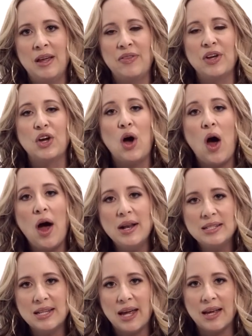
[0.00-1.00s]
the
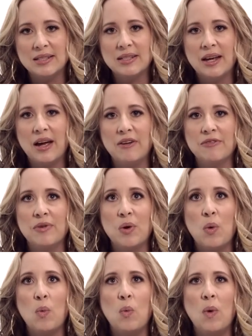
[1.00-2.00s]
content of
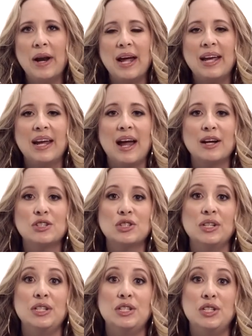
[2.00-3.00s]
what I can
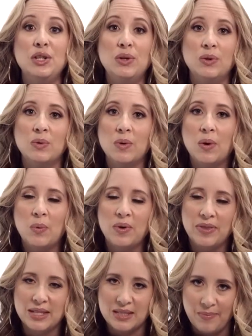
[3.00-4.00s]
actually do
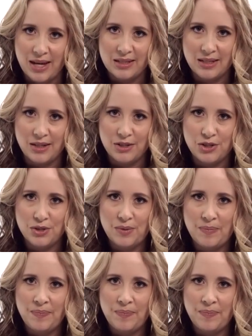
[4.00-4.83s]
with this message.